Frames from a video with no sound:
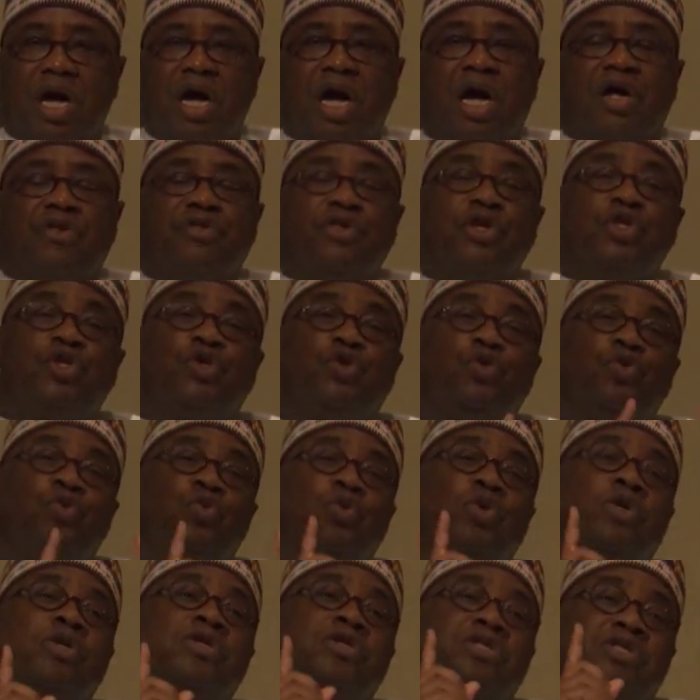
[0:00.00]
And these two
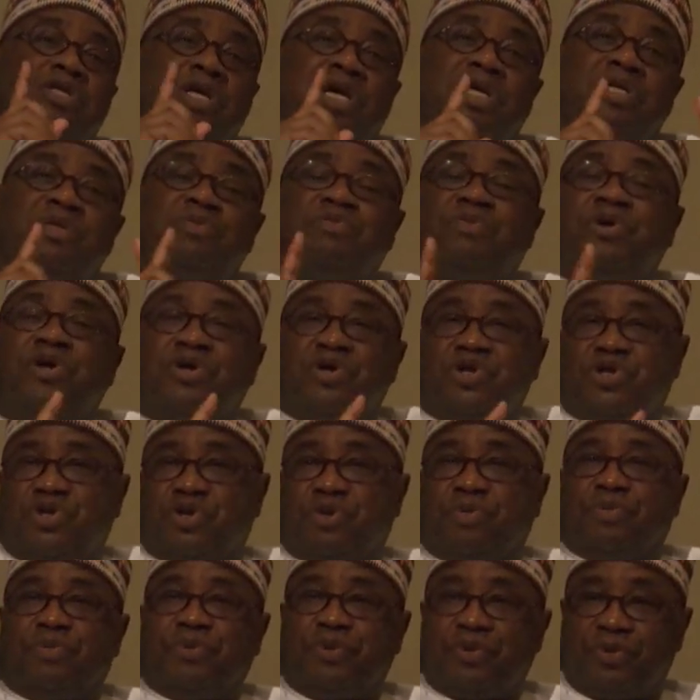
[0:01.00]
words are very
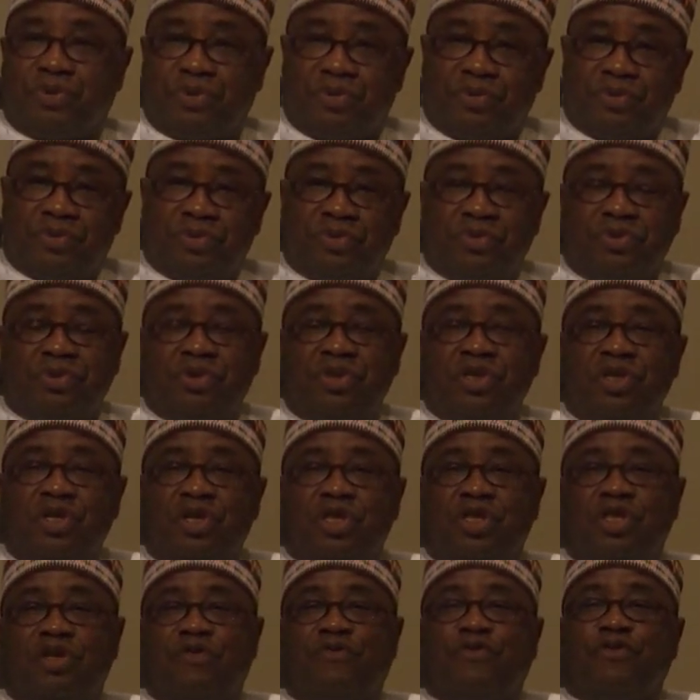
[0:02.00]
simple.
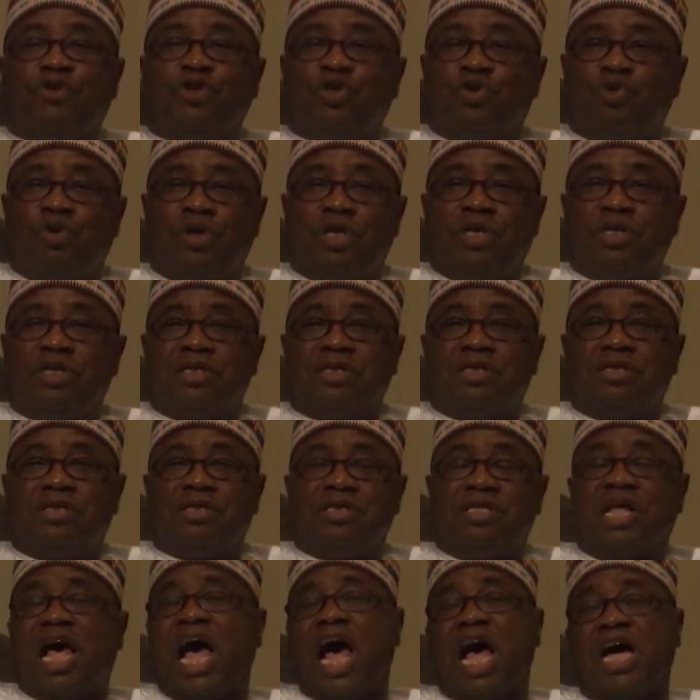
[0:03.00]
The first one,
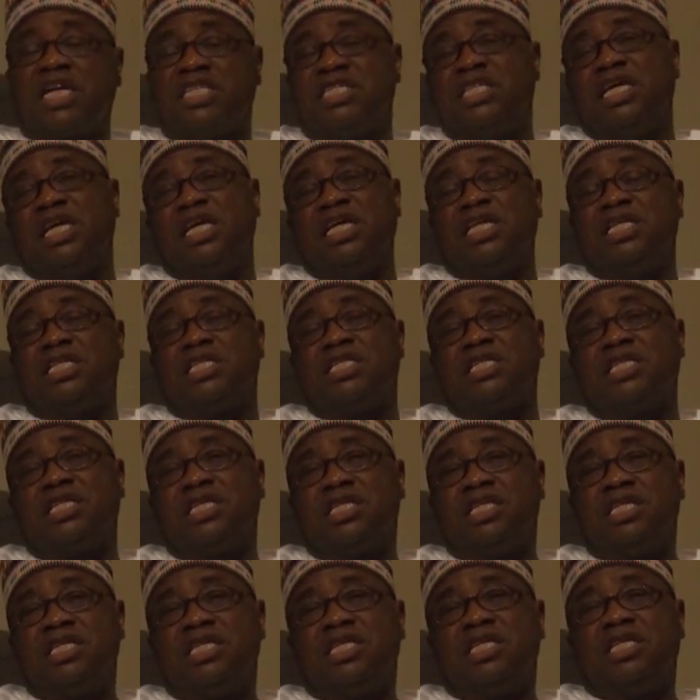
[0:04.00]
the Act says,
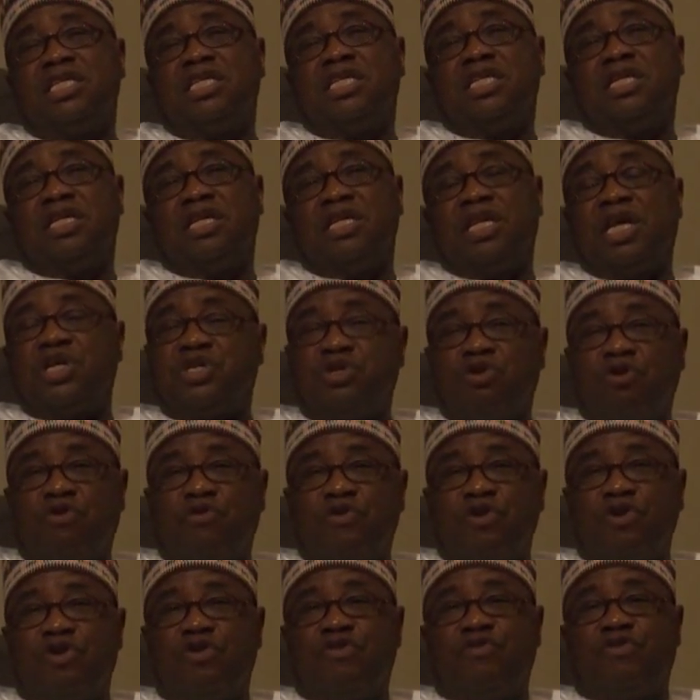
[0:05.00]
National
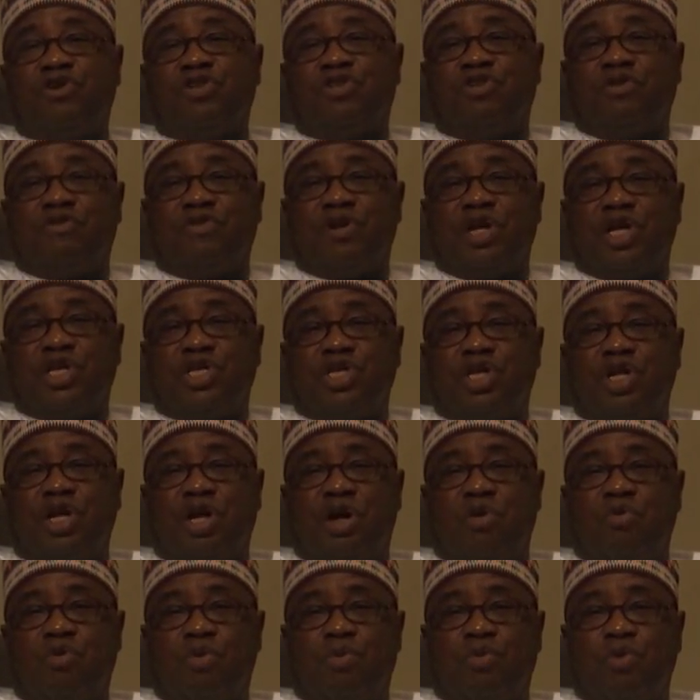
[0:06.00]
Open University of
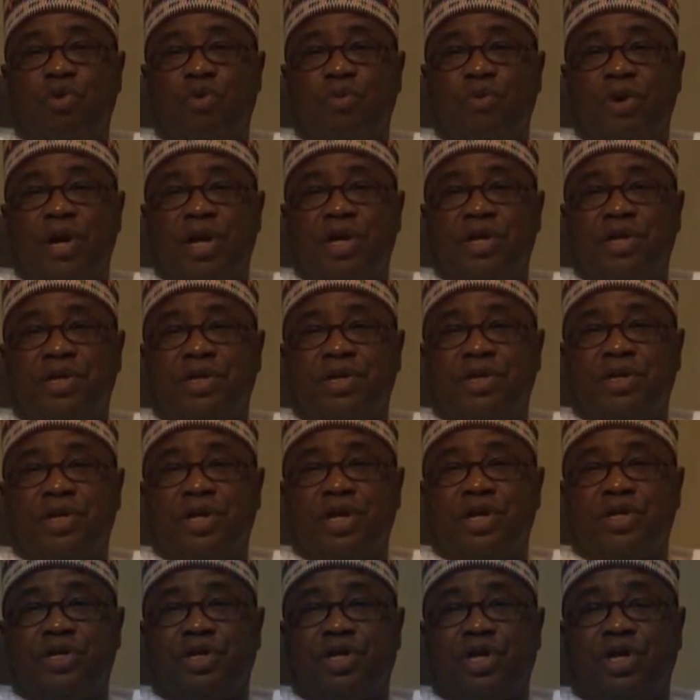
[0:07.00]
Nigeria will provide
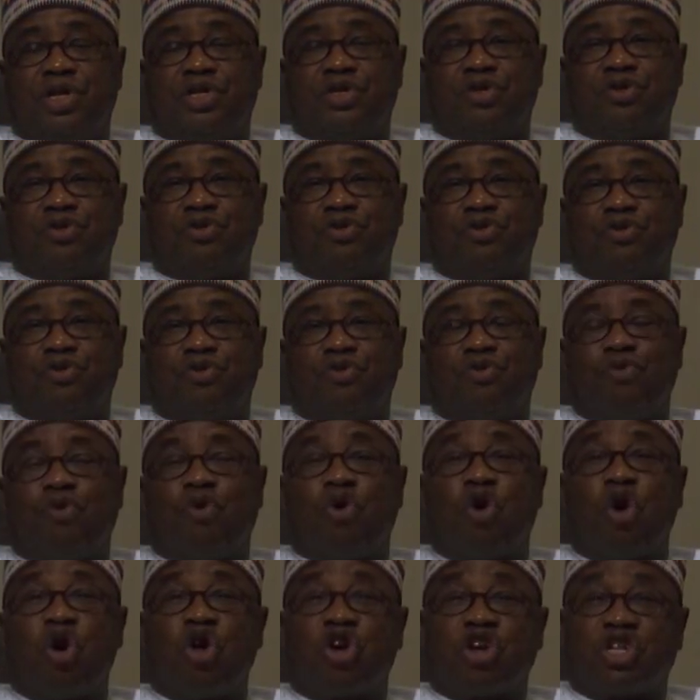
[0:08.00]
education through
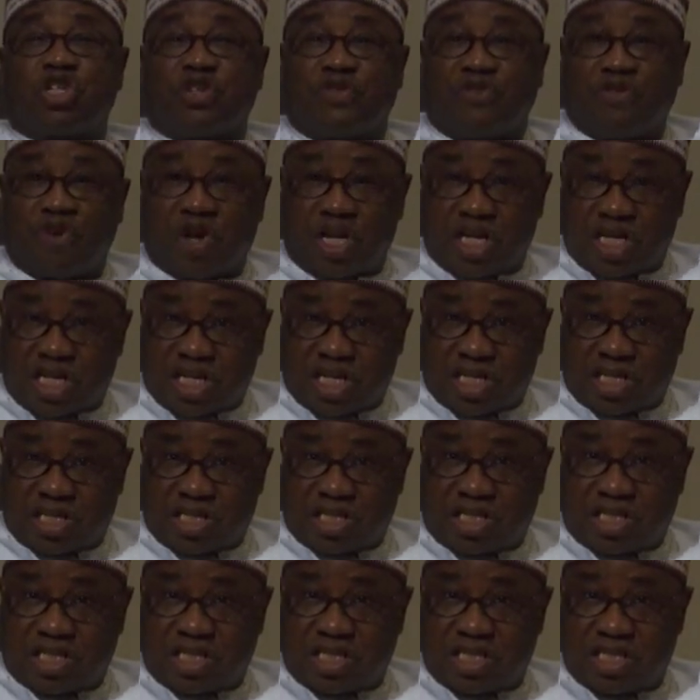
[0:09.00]

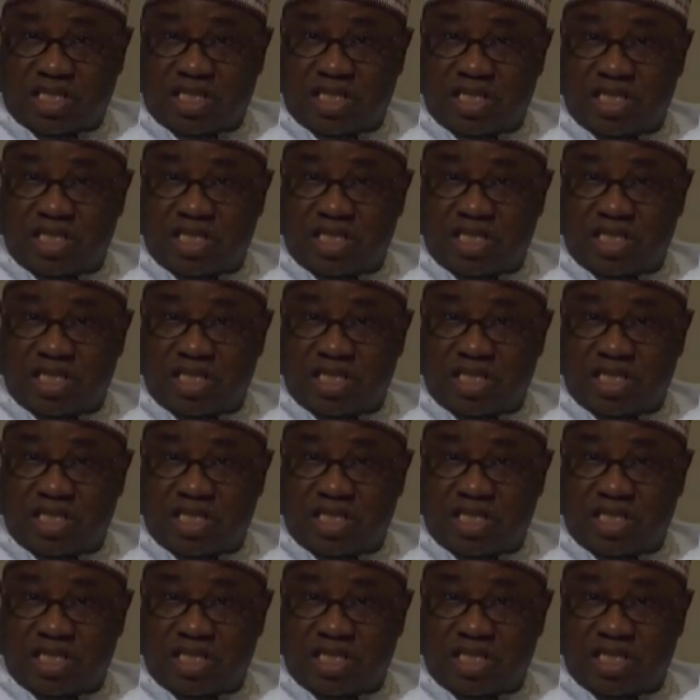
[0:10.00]
correspondence.